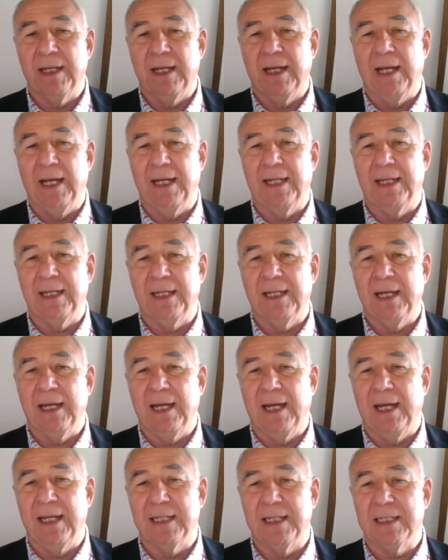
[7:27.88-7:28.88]
And
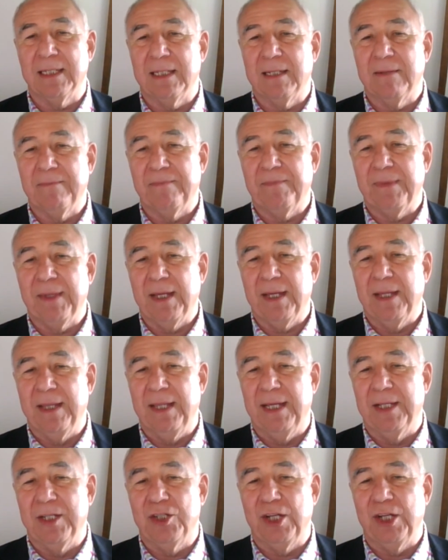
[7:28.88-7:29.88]
as
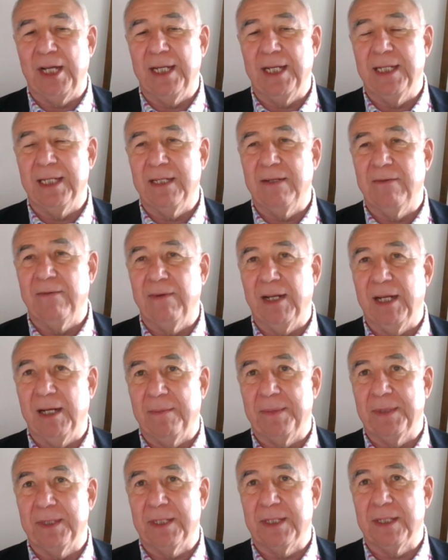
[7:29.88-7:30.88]
the agenda
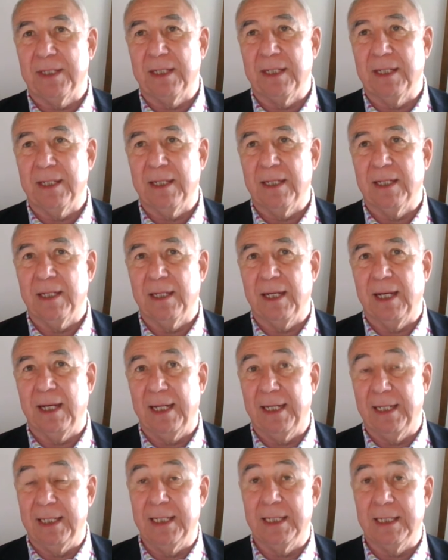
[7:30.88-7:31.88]
develops,
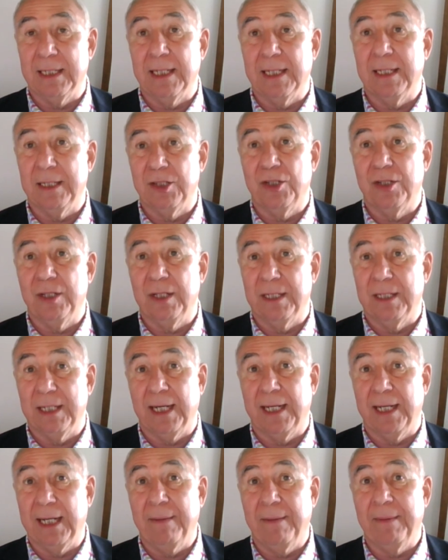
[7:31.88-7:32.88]
and it is a
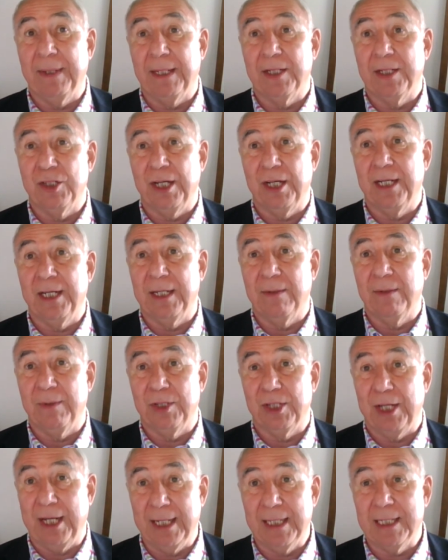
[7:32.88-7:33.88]
dynamic agenda
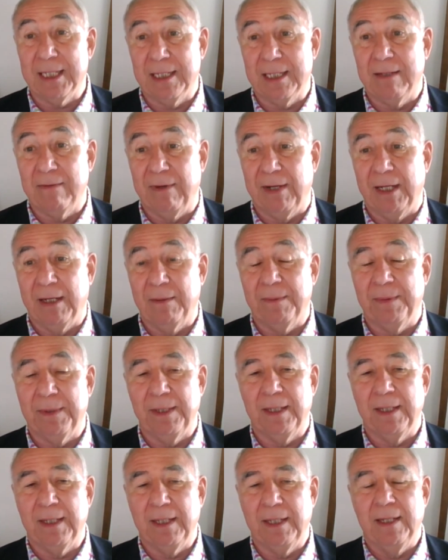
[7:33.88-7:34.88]
which has to develop,
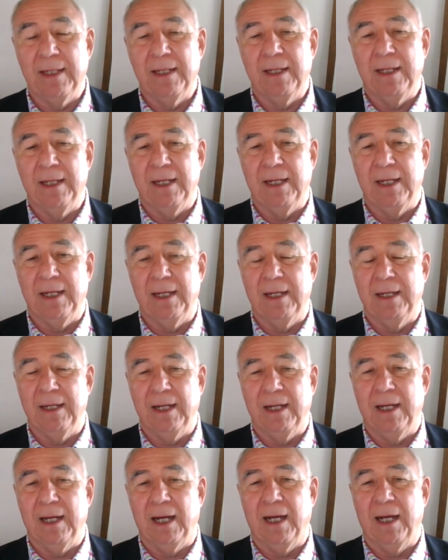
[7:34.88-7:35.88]

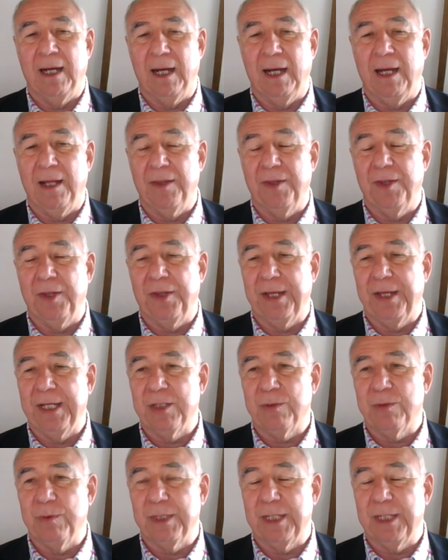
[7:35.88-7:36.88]
other
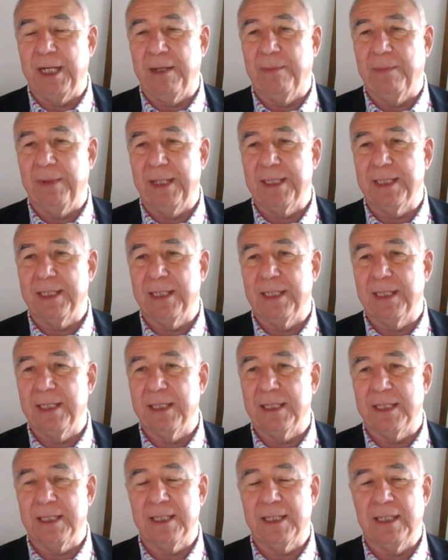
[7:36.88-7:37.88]
things will take
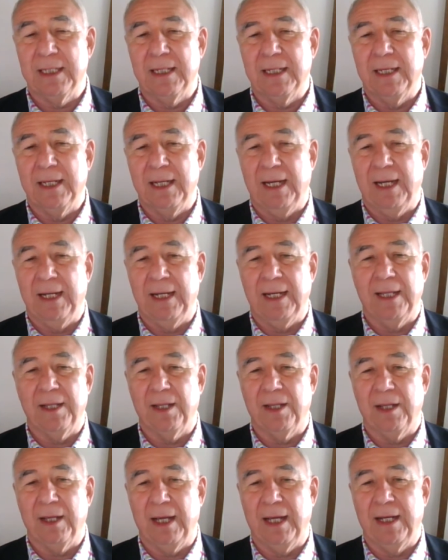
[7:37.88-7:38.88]
precedence and
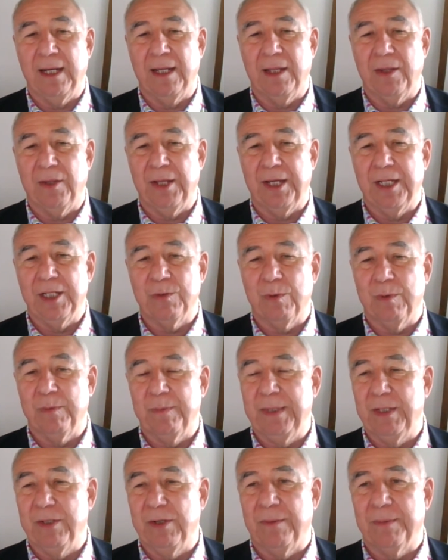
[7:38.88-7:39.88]
other things will
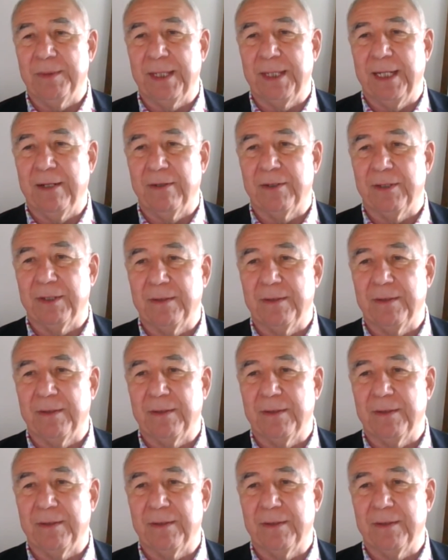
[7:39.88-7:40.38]
be dropped out.